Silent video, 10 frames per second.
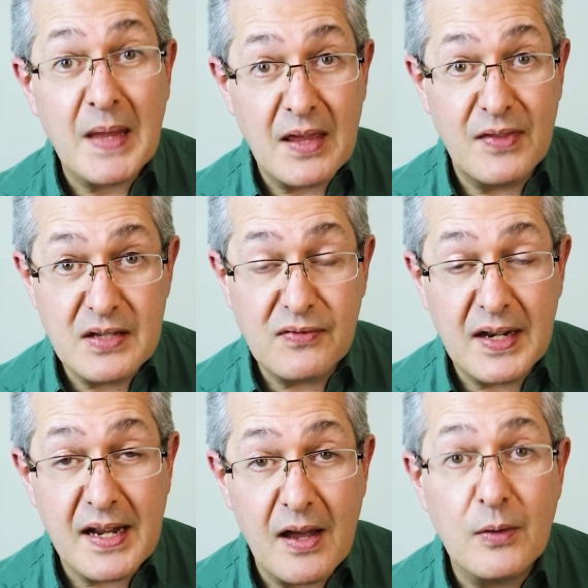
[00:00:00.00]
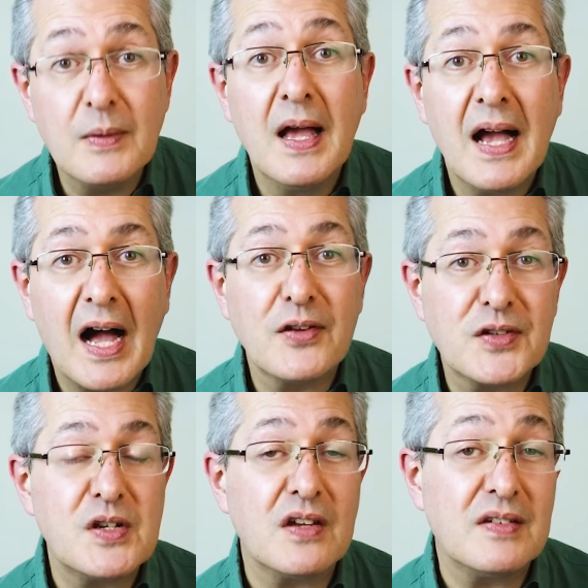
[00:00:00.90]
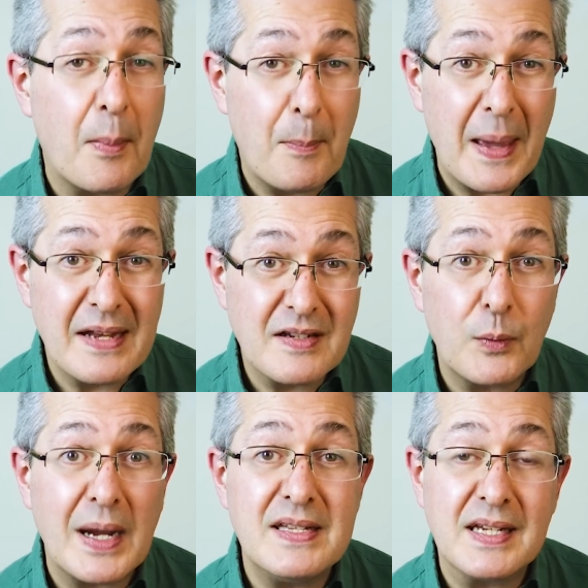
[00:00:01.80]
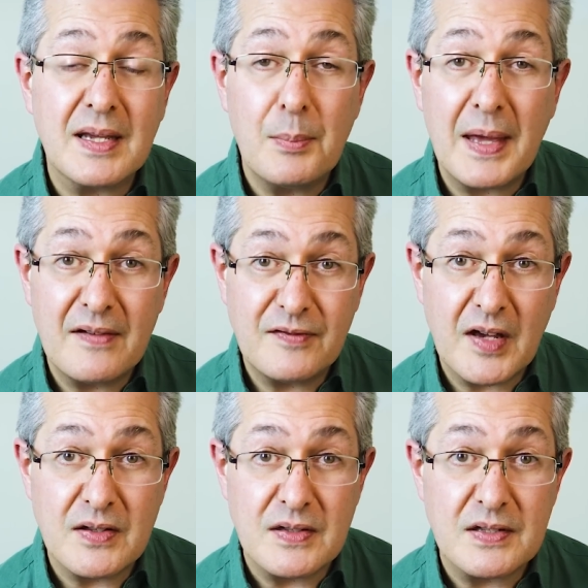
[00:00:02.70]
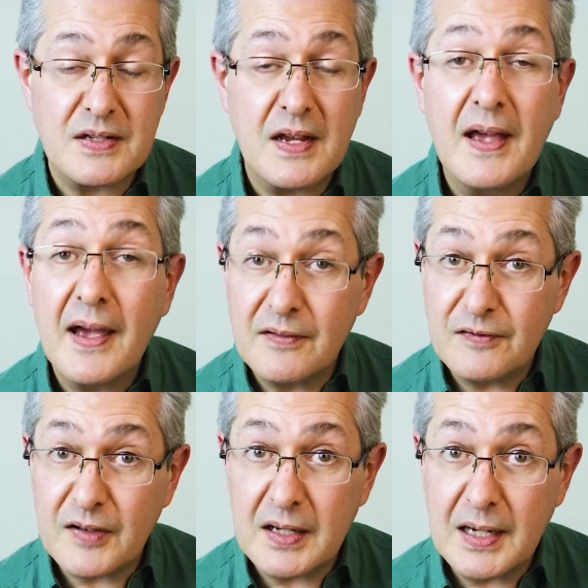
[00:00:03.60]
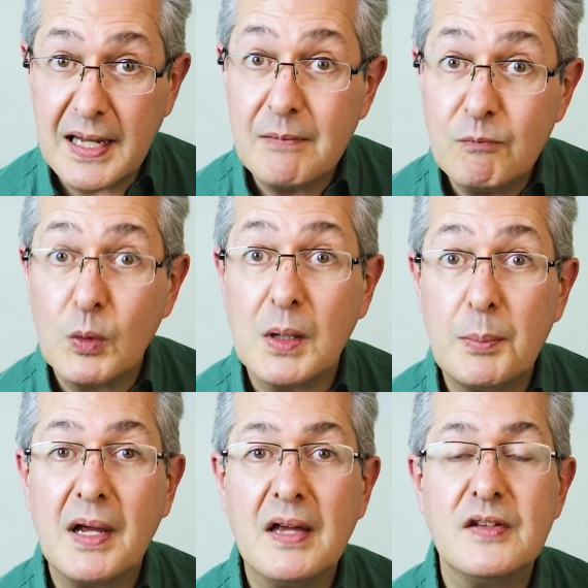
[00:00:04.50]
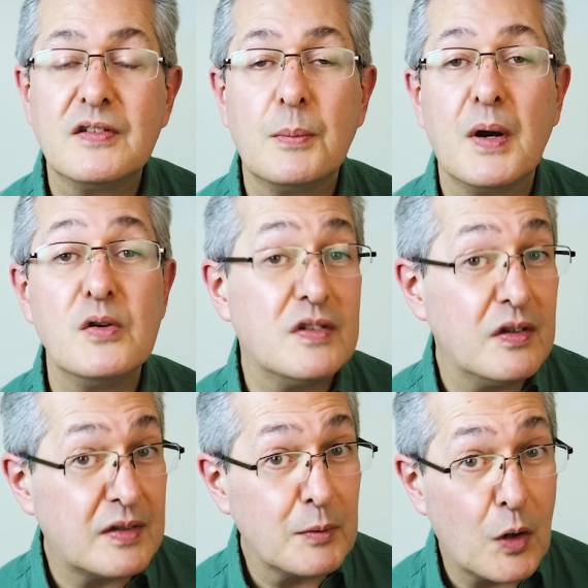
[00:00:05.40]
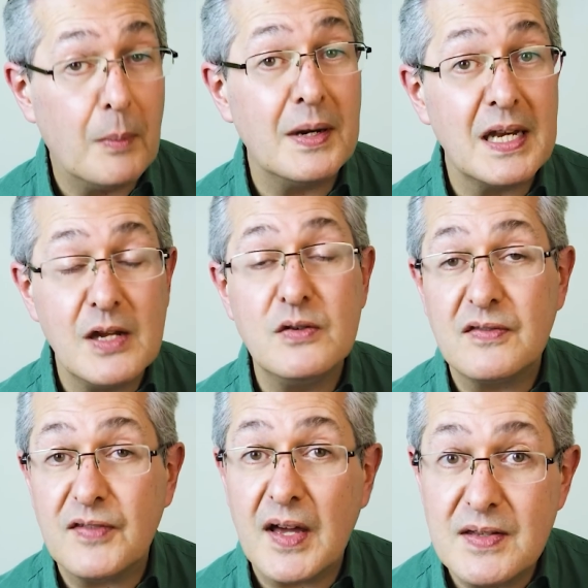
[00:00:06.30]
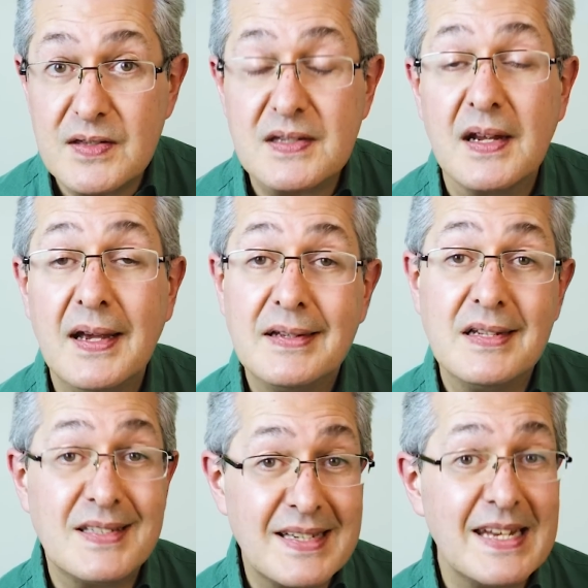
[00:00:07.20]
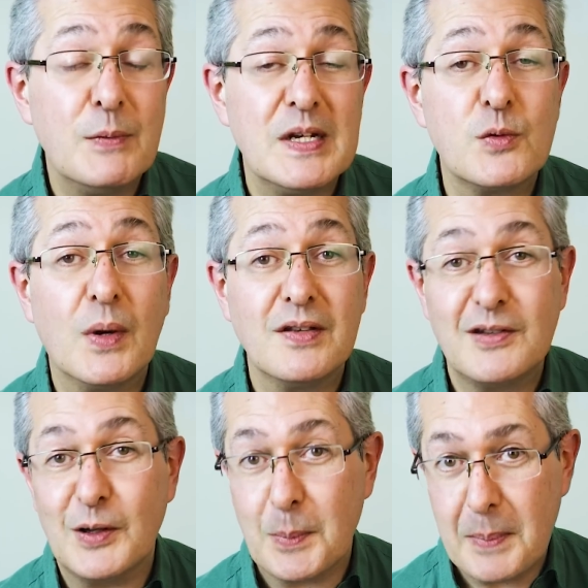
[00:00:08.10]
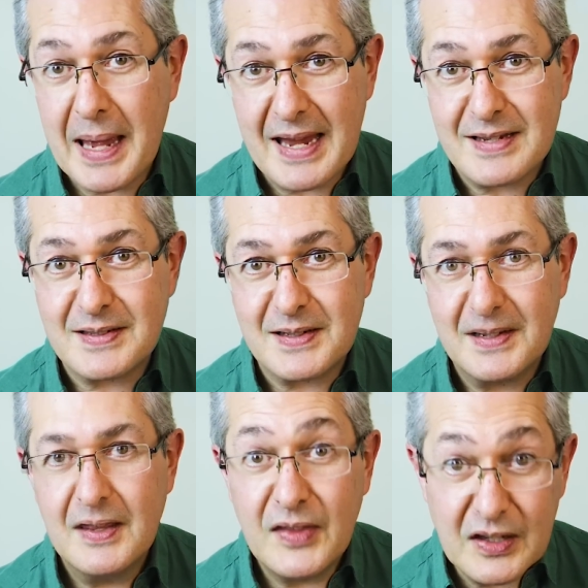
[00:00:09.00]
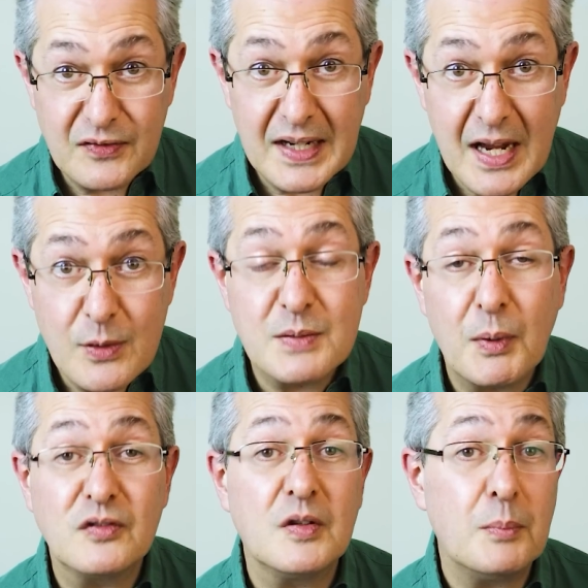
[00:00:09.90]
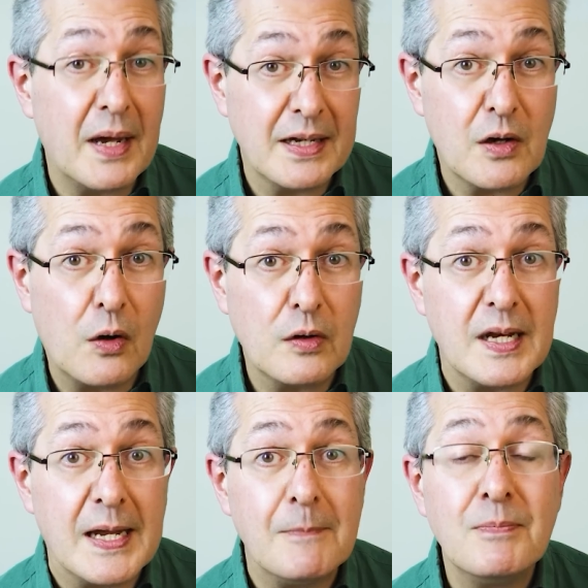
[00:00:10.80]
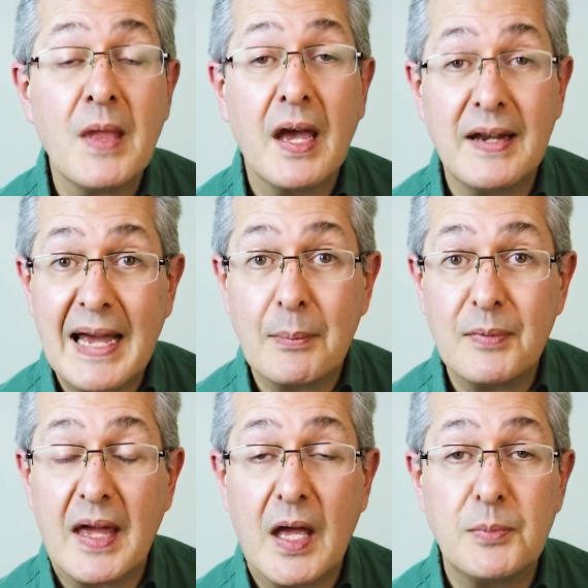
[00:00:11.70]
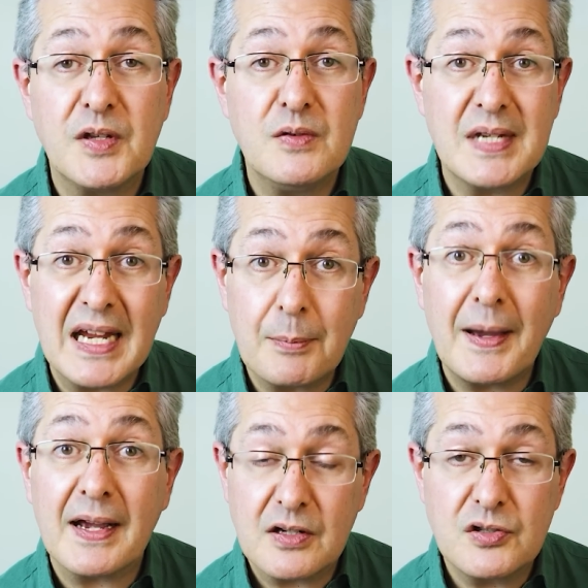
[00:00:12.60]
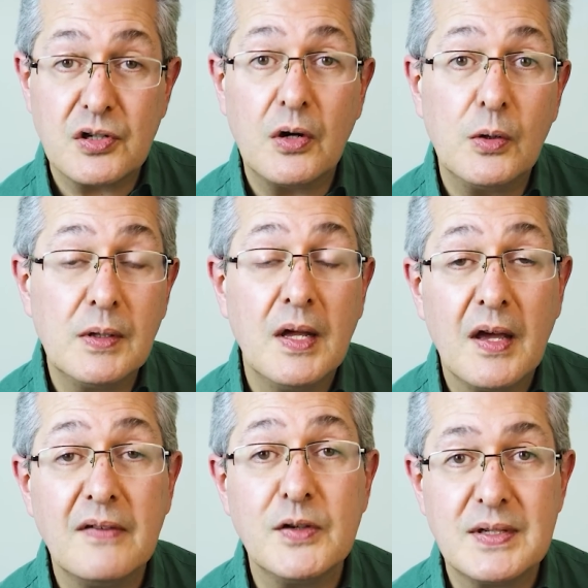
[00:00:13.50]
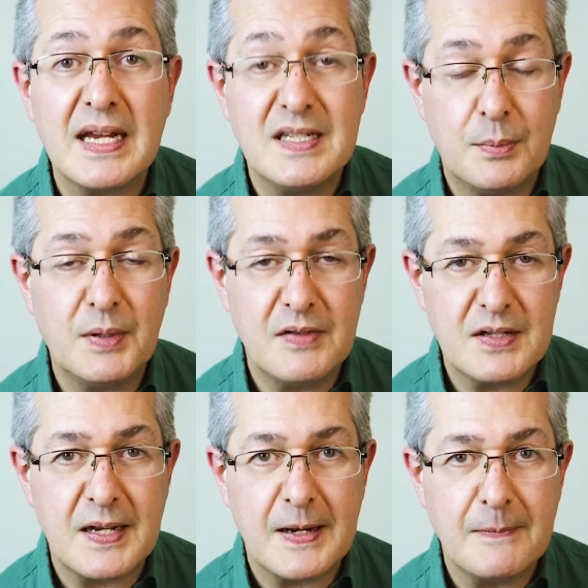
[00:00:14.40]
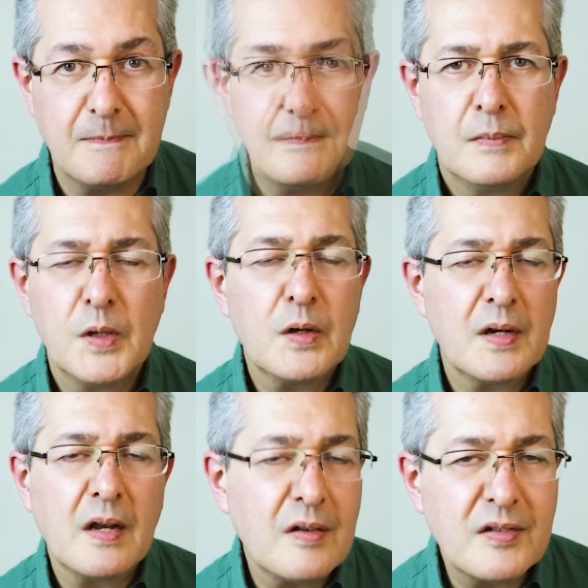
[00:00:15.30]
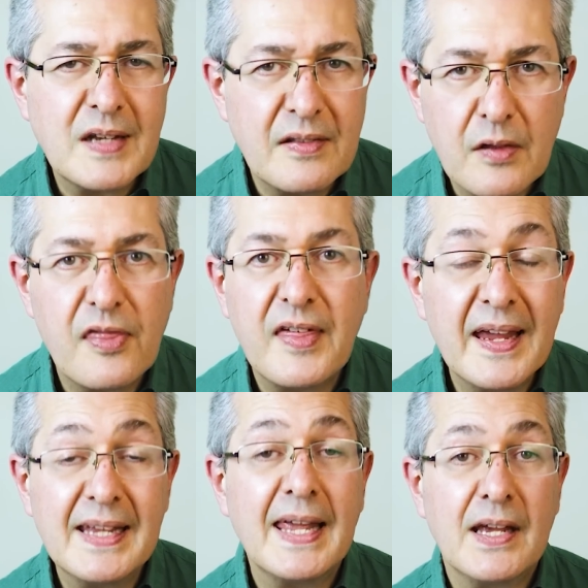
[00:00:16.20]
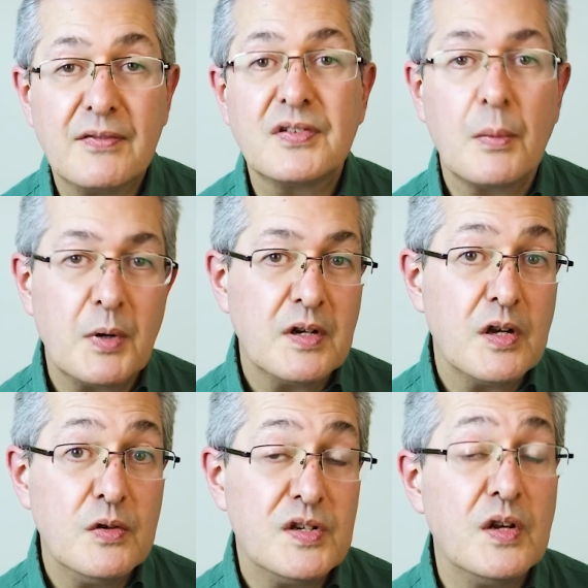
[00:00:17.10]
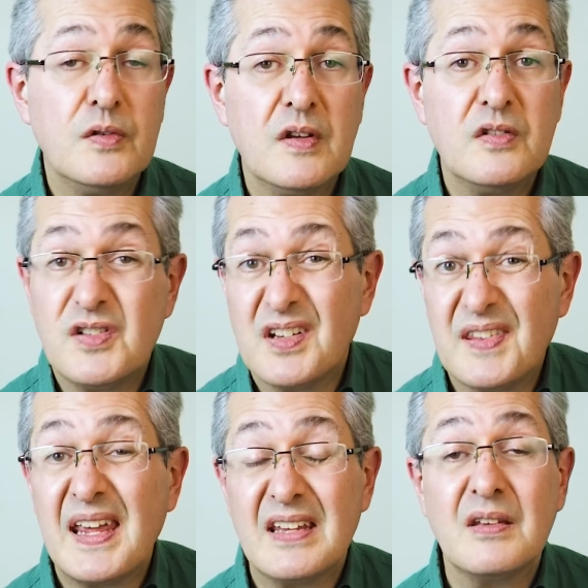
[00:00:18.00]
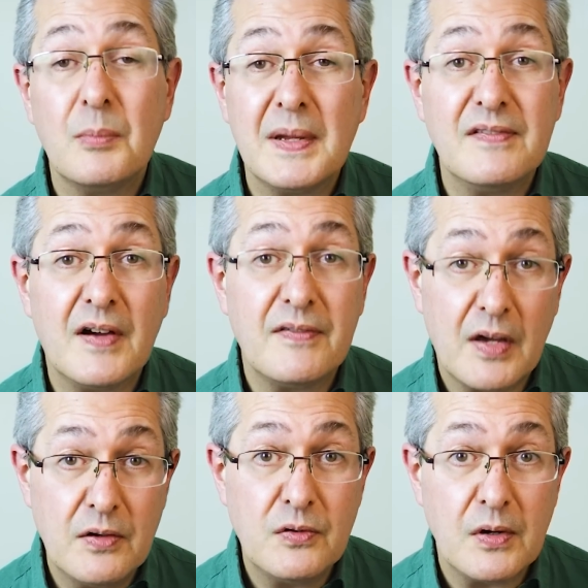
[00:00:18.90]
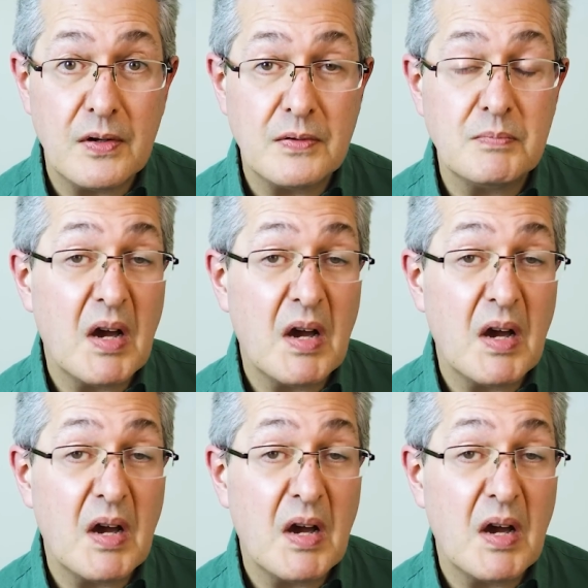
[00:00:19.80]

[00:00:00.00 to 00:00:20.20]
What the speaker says: In this video, I'll suggest a better way to compare funds. And finally, we'll apply this approach to some commonly used funds to see which ones look best. This video is sponsored by Incogni, an app that helps you take back control of your data privacy. You can understand the thinking of someone who chooses just the S&P 500.